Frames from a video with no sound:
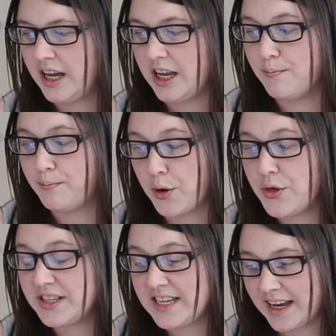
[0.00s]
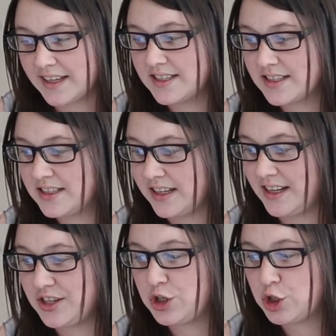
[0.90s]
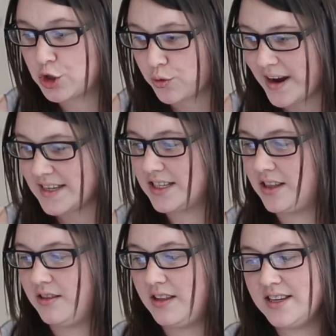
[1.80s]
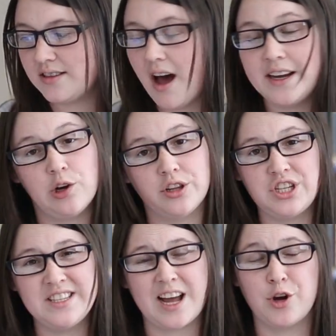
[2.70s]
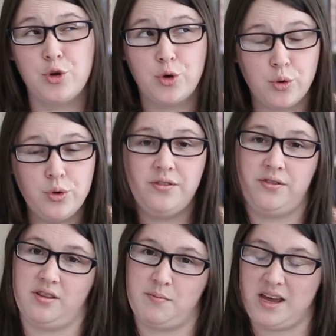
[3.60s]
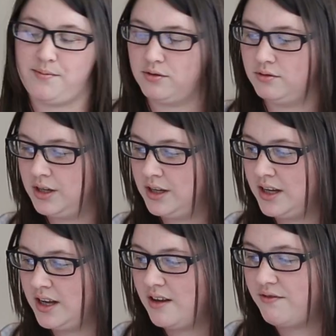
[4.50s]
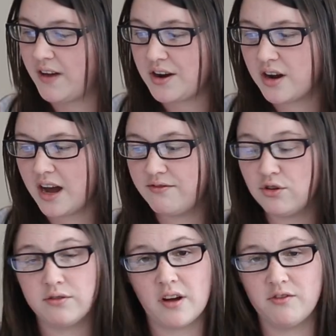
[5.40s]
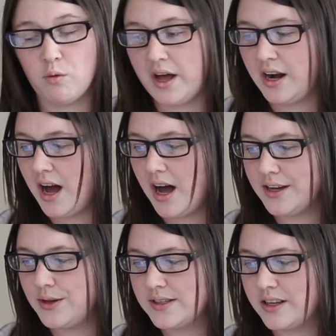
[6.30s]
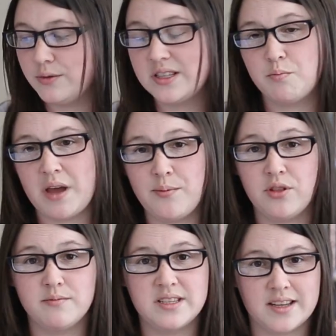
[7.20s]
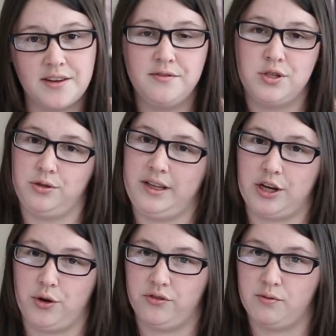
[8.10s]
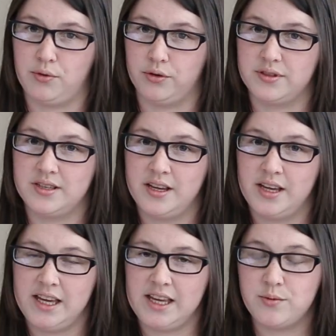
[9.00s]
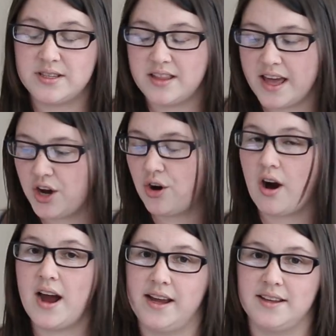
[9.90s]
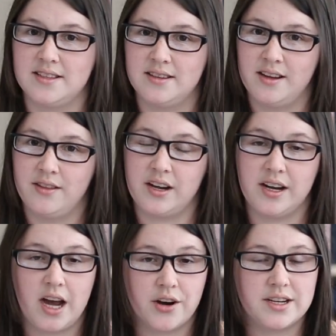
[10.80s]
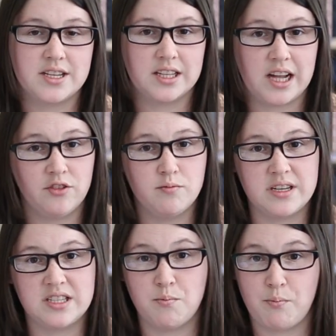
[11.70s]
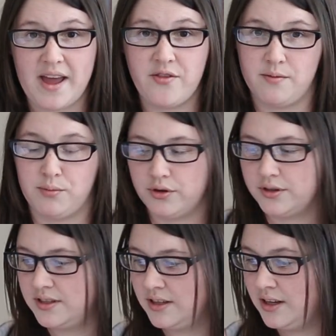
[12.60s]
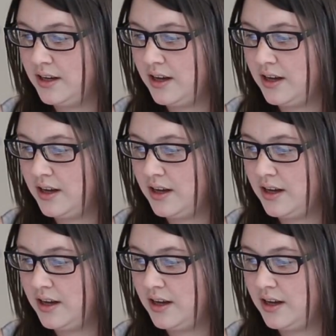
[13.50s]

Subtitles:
In both texts, it is stressed that these ideologies are good for the people. Fahrenheit 451 argues that it was the people themselves who let go of the books. It was their cries that encouraged the government to ban the books.